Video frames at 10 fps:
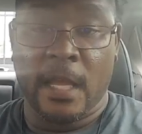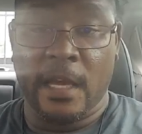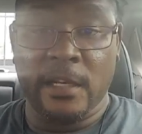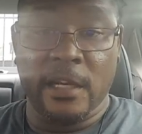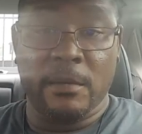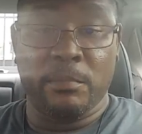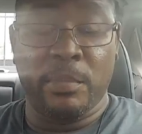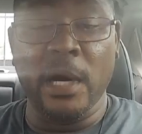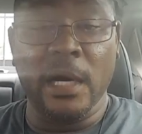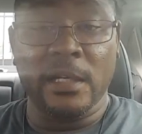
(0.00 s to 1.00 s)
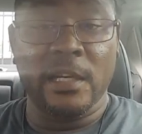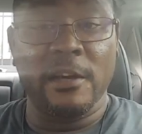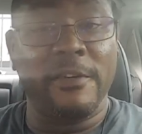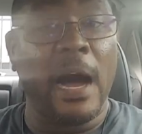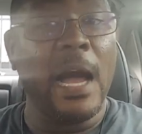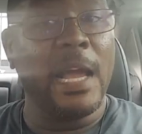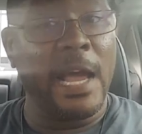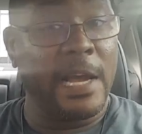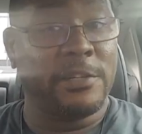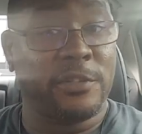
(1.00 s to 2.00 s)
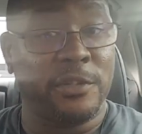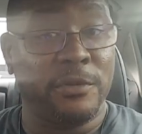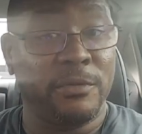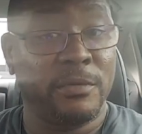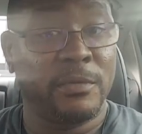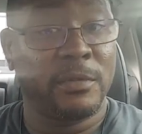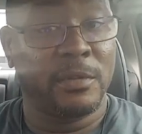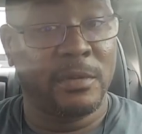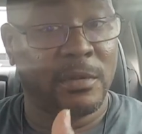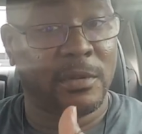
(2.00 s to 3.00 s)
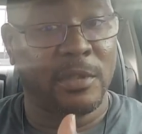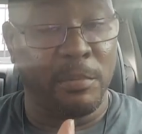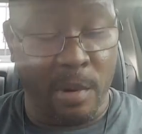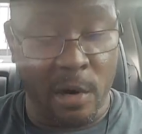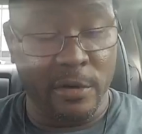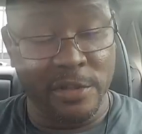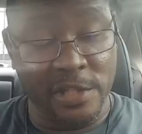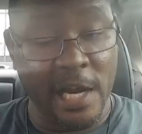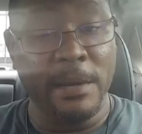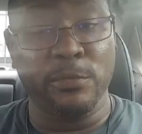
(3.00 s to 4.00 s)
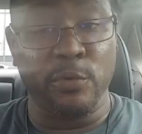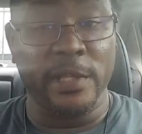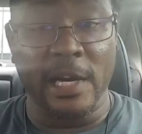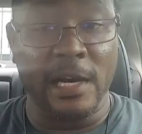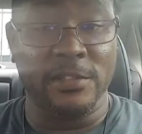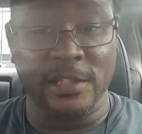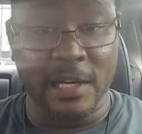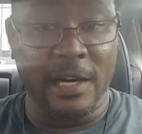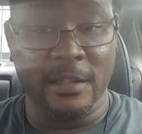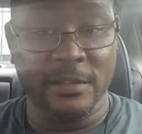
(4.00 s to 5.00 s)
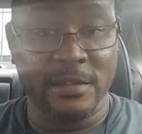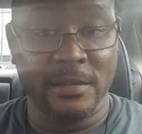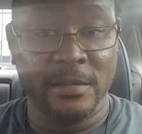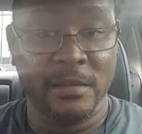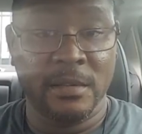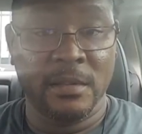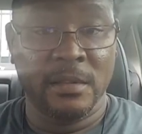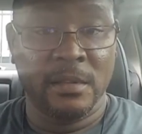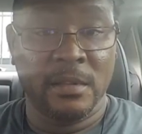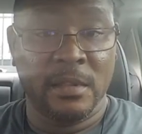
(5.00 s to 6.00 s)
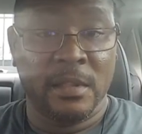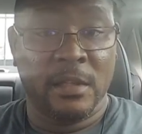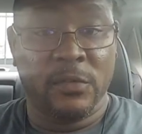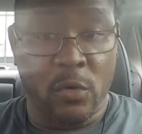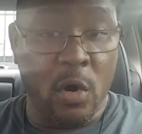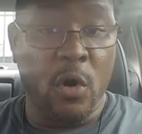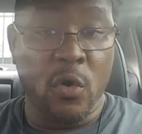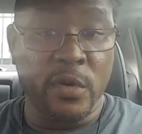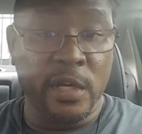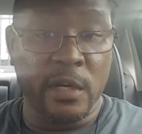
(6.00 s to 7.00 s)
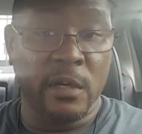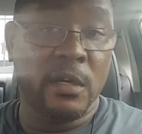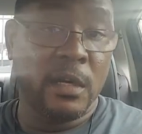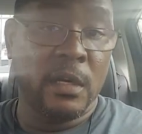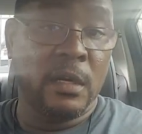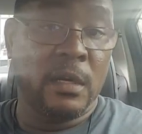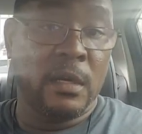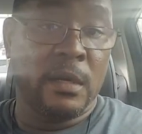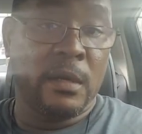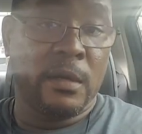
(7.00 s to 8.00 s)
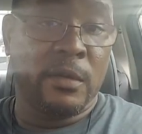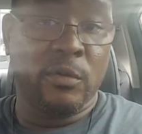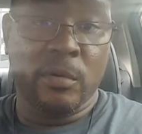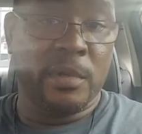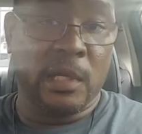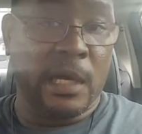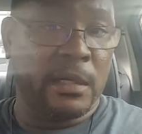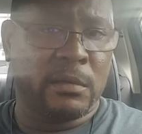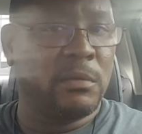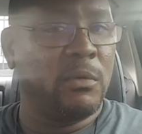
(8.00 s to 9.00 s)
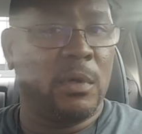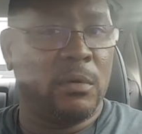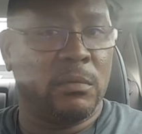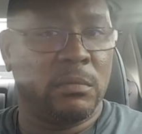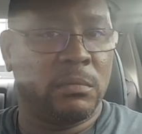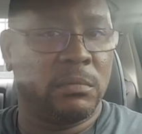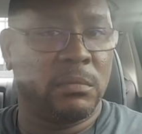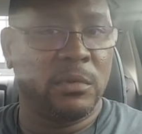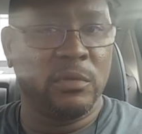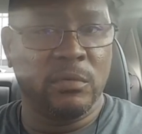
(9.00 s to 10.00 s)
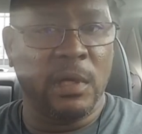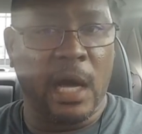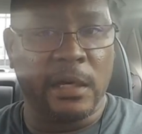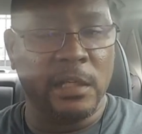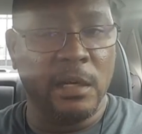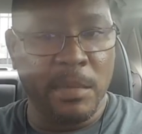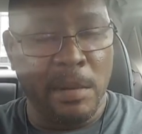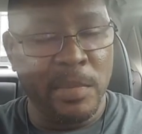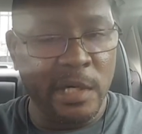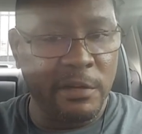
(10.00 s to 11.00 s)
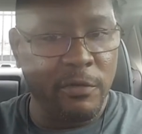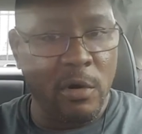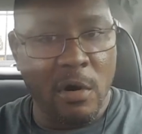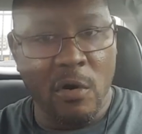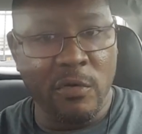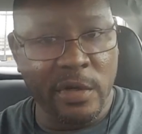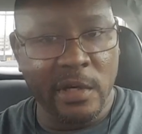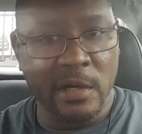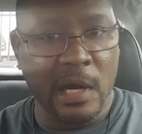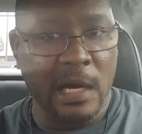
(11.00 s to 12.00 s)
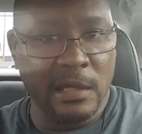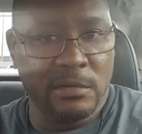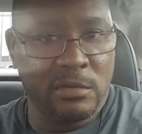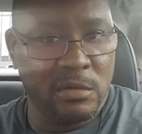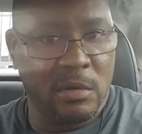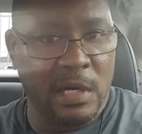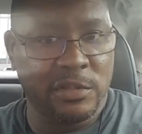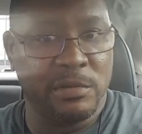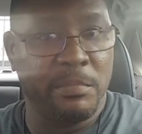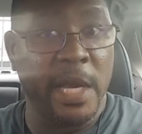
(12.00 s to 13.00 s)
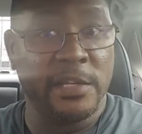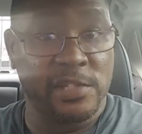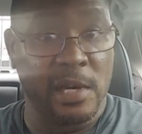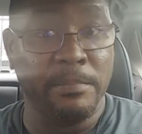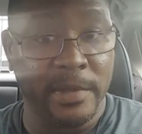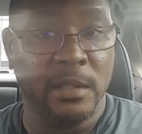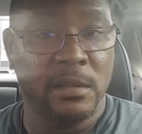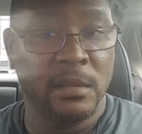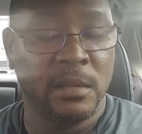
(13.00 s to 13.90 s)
And then, but if I asked you to borrow the same $3,000 for a whole year, you would be like, well, you locking up my money for a whole year. I should make something.